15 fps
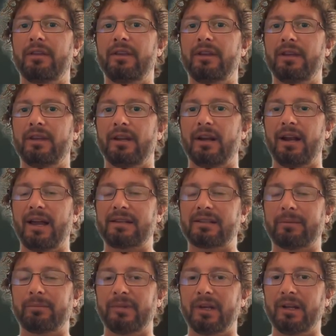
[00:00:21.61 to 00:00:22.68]
the
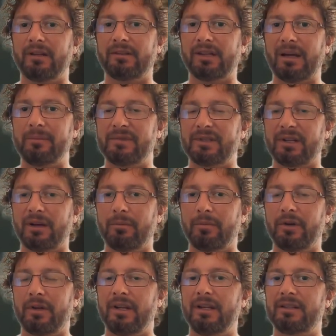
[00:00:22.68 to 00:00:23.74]
last updated
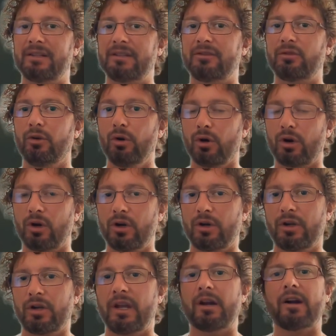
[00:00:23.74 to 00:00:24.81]
timestamp needs to look
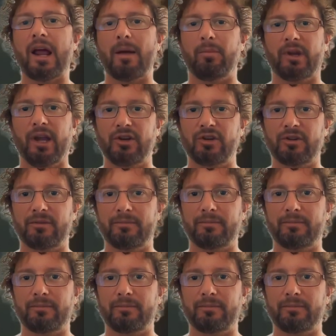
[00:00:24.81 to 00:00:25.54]
in our application.